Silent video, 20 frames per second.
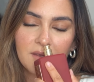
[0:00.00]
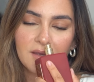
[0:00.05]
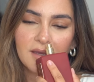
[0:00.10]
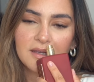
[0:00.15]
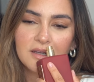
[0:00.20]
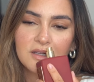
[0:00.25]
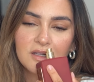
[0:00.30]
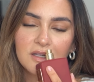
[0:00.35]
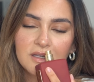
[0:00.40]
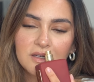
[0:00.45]

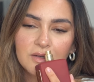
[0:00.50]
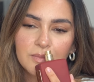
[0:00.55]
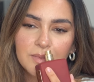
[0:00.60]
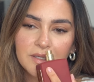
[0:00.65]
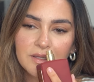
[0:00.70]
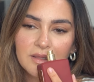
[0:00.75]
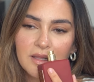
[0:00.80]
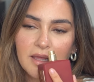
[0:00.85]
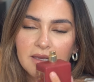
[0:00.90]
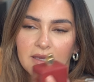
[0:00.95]
And a little
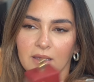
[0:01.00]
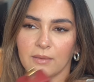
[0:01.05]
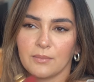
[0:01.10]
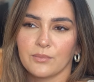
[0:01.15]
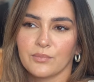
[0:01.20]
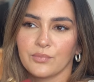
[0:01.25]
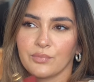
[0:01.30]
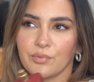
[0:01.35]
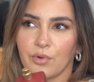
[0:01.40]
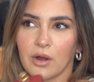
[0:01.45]
bit like
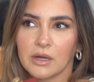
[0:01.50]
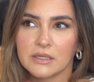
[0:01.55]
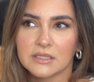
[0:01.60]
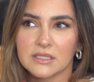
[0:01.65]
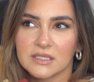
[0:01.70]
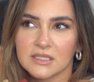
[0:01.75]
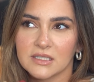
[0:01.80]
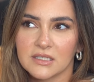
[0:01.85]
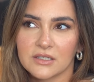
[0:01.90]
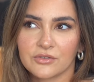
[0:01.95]

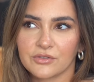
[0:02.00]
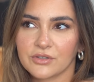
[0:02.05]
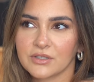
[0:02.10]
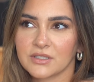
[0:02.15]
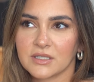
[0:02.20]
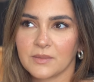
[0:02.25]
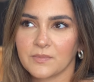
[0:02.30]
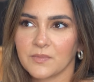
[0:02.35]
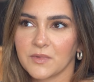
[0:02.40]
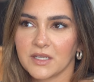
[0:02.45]
ambroxan or
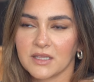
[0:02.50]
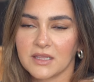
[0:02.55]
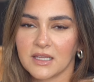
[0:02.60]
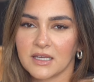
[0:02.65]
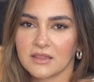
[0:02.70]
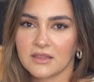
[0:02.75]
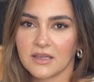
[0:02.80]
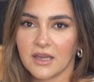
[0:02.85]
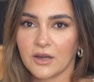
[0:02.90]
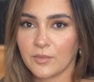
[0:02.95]
something
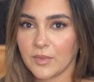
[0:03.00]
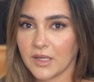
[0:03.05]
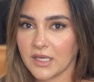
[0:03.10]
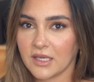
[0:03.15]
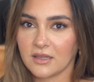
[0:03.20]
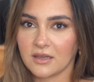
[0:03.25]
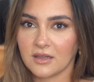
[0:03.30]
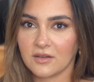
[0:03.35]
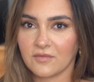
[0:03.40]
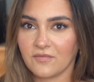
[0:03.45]
like that,
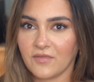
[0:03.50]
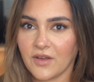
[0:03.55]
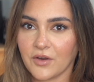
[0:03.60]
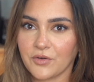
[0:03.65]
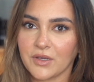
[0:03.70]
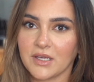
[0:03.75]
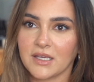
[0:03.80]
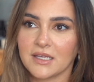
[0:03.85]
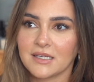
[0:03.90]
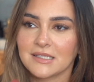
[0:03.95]
making it
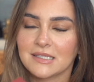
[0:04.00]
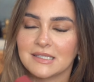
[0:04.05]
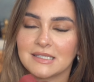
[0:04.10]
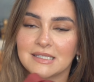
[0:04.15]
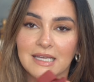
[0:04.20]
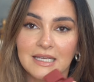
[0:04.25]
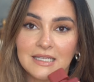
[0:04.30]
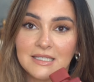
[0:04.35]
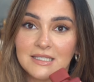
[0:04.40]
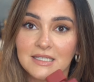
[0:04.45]
very
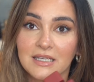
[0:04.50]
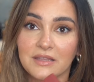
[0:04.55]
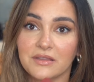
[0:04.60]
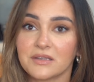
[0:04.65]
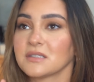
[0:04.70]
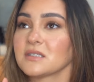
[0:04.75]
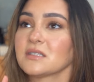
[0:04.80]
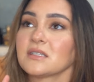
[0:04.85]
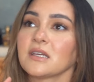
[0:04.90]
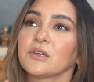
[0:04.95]
sexy.
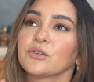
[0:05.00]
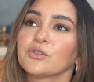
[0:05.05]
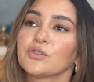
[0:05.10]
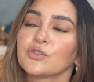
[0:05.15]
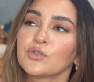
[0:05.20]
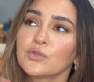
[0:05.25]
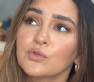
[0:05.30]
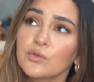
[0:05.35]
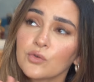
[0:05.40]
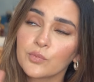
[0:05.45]
This is a
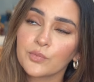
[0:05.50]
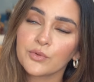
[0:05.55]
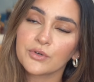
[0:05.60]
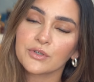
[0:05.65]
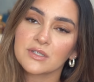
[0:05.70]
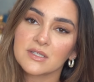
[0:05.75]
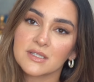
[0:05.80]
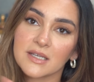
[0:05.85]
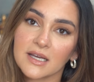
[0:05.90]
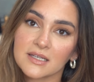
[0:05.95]
super
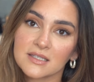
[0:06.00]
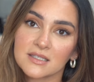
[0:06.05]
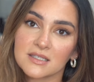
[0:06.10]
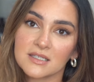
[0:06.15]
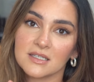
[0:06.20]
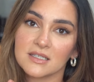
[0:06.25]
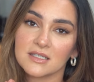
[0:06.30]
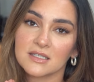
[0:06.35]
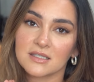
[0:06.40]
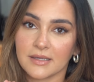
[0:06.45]

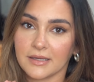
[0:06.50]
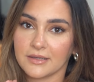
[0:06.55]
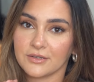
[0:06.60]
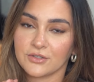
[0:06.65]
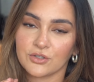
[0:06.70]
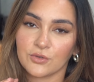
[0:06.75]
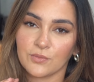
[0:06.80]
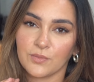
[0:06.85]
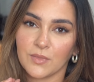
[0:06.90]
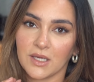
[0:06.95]
sexy scent
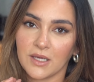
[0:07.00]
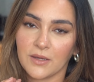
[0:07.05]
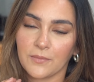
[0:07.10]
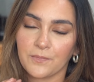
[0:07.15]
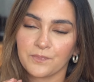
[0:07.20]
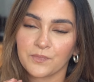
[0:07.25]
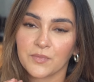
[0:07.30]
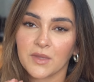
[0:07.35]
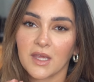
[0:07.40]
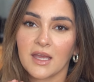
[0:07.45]
to me.
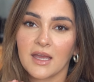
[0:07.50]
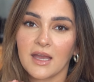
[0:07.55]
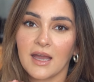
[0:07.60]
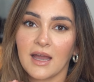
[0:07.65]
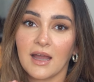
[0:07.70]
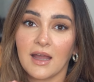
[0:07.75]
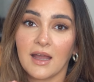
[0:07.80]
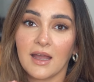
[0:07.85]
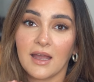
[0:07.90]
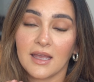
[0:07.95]

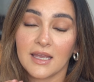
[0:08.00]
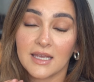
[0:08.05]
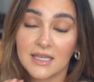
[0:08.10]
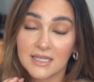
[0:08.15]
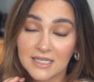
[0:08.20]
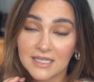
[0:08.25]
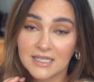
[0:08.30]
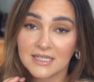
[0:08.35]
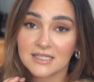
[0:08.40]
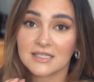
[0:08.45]

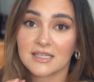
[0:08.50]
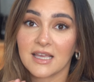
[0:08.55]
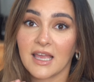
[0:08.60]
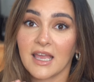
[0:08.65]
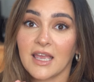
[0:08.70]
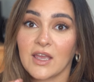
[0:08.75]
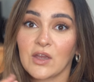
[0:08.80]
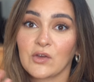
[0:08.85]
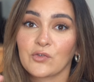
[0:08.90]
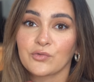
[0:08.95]
It is
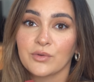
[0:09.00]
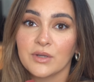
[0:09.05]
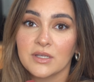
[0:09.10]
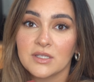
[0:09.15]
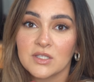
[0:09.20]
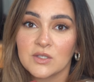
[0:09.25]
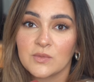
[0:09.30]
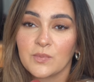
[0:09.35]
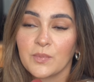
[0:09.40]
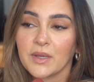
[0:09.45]
a
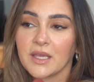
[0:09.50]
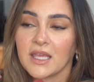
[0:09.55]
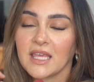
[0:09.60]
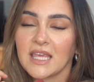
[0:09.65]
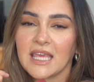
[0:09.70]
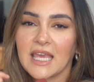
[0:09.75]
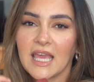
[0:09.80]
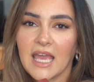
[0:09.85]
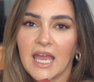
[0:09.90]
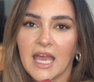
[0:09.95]
crisp,
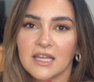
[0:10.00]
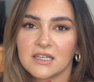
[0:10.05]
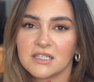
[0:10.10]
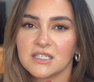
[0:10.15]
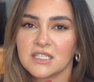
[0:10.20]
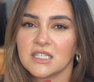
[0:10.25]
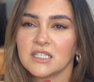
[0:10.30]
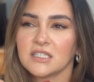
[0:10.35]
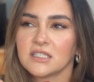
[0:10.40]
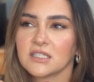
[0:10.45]

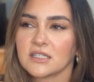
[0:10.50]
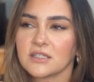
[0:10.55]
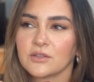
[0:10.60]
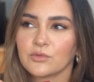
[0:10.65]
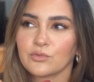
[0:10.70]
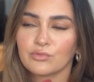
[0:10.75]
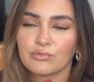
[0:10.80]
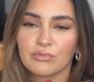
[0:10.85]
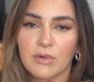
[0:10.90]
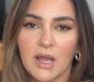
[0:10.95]
candied
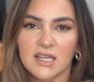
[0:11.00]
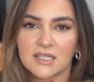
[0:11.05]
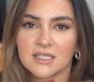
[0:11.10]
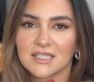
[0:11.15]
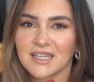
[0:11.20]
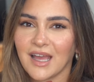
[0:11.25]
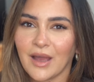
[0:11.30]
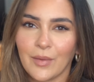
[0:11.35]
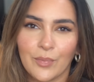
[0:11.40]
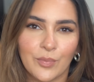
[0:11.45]
red
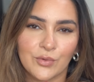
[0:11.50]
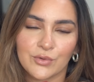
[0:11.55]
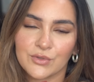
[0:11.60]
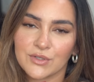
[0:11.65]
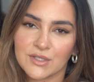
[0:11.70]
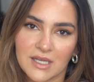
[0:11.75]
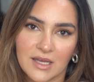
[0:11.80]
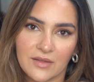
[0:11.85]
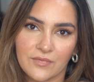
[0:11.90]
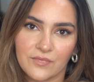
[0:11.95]
apple
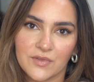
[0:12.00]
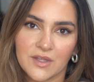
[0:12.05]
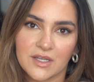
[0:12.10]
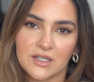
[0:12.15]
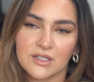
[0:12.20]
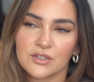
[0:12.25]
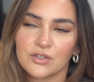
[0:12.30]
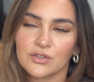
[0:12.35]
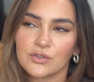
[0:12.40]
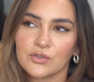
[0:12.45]
scent
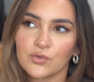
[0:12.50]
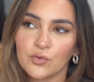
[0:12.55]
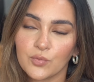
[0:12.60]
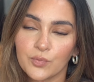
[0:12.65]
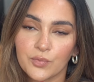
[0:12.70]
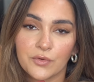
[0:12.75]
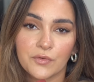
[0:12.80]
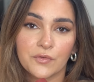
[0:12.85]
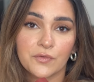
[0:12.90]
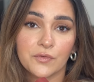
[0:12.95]
that is
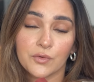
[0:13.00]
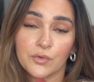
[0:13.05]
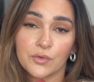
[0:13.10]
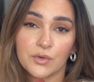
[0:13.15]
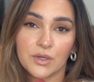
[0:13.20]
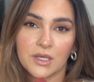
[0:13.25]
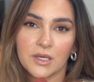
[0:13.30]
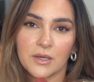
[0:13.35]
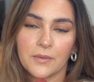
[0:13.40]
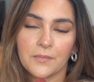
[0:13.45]
super
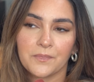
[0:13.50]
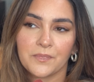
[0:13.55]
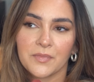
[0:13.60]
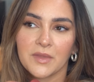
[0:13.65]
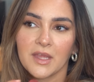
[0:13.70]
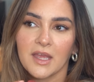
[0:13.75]
fruity.